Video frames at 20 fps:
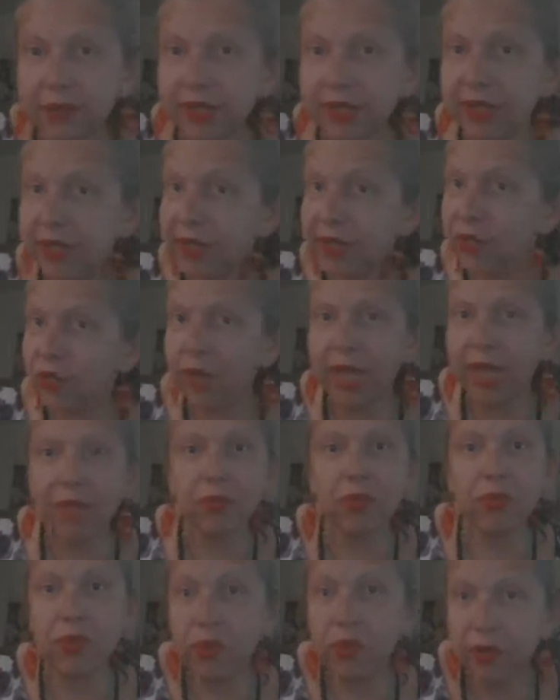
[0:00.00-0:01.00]
There's way
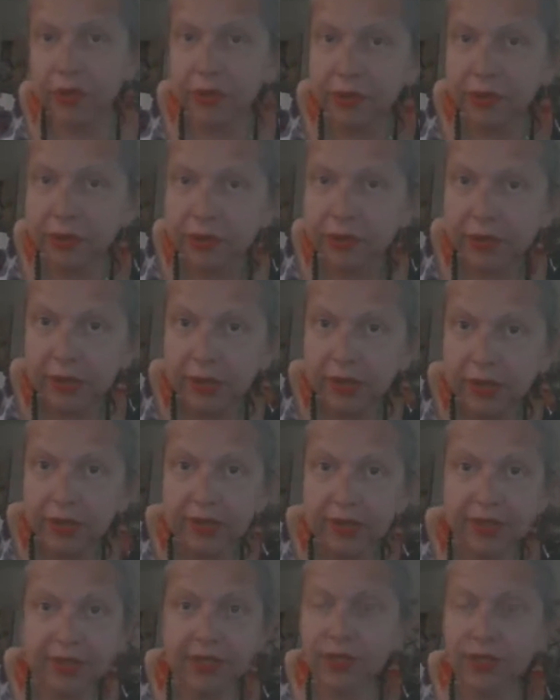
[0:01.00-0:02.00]
more.
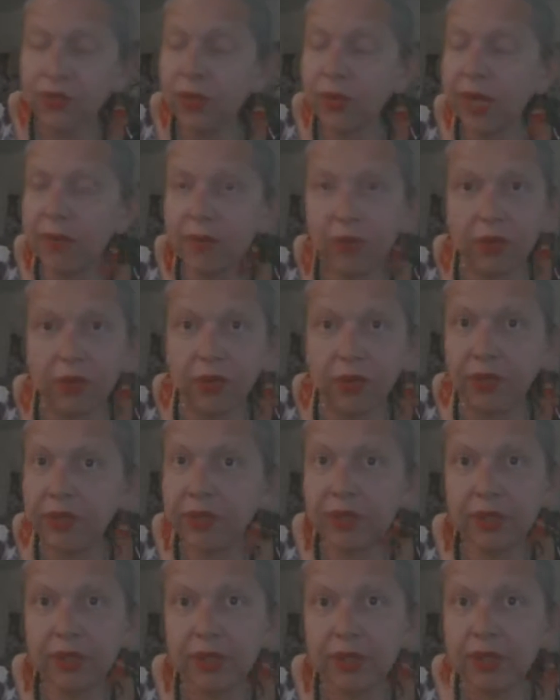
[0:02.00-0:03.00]
There's way more
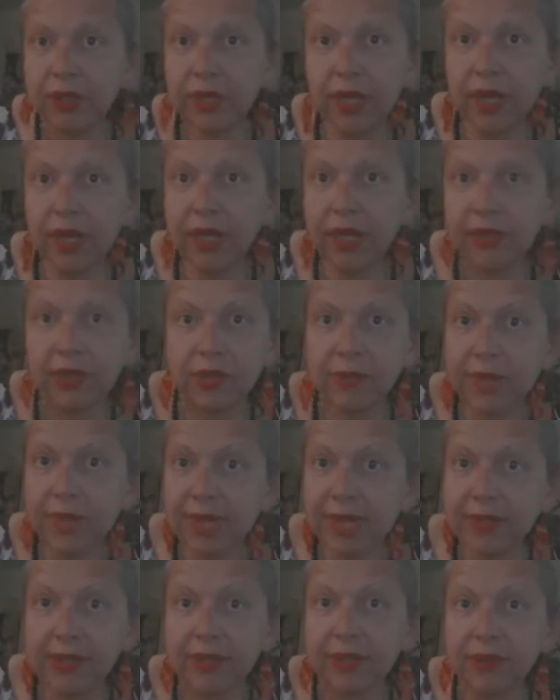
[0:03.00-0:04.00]
uh, to
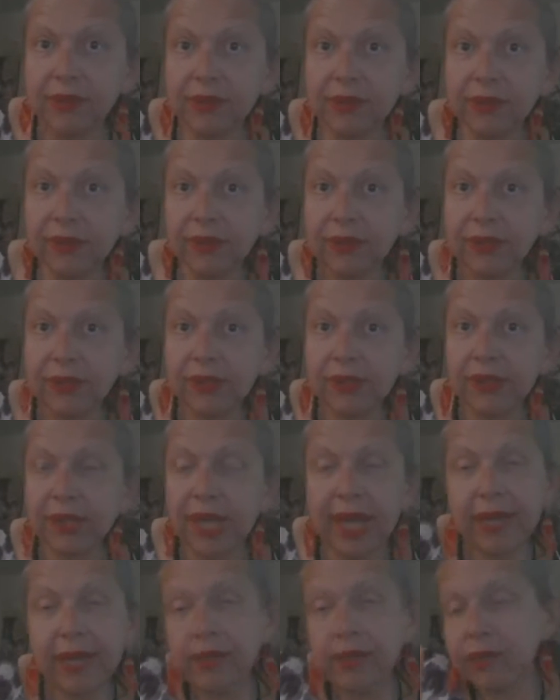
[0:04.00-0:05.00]
Mexico.
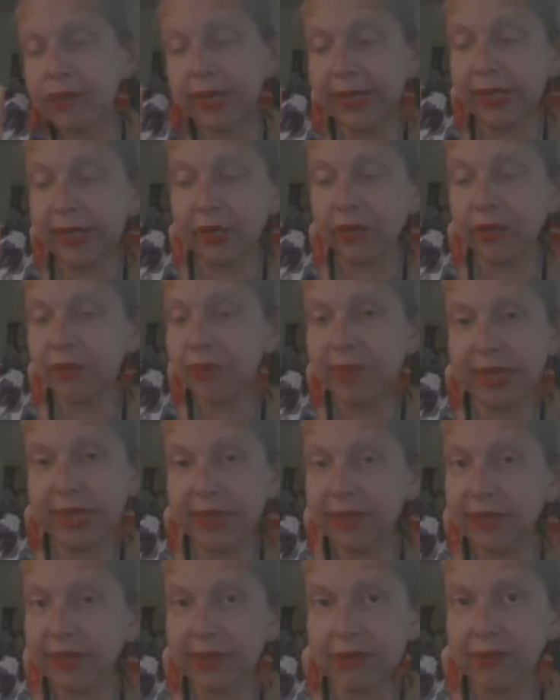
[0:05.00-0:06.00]
I don't know any other
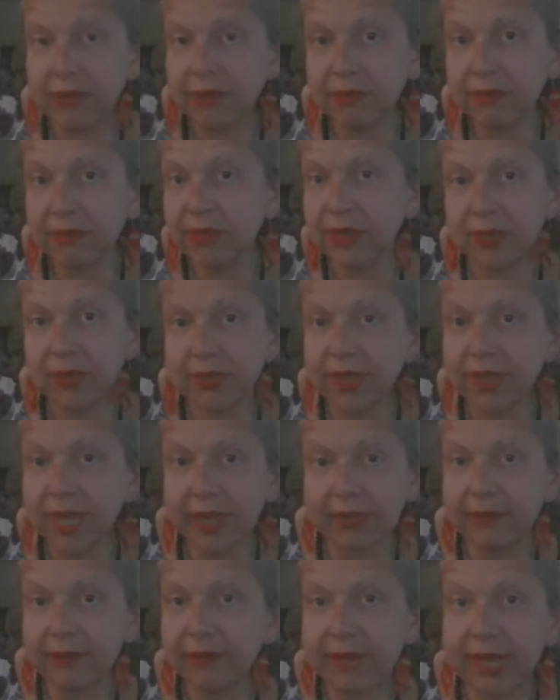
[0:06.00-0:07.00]
places, so so it's
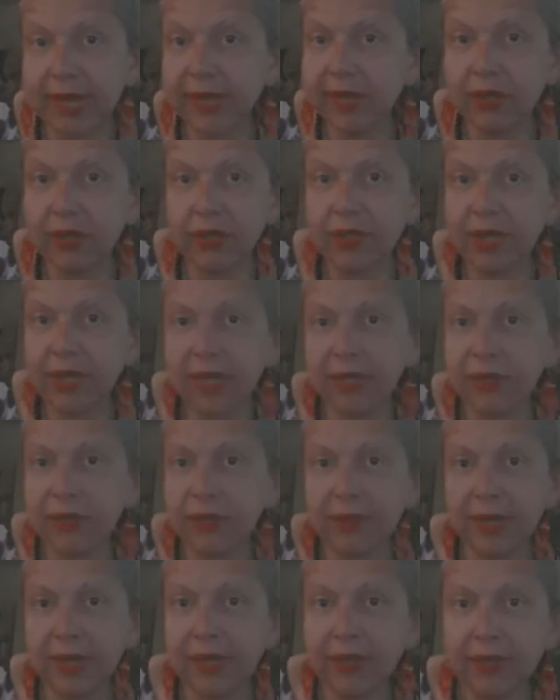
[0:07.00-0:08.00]
like I cannot tell you
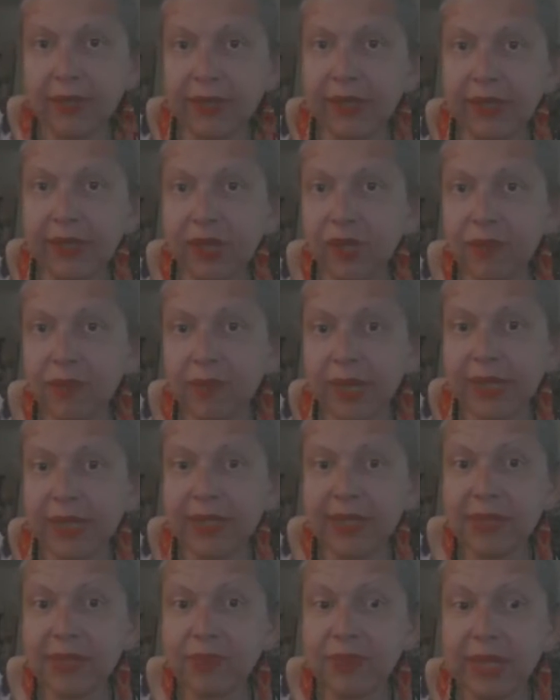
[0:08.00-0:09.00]
about uh, any other places.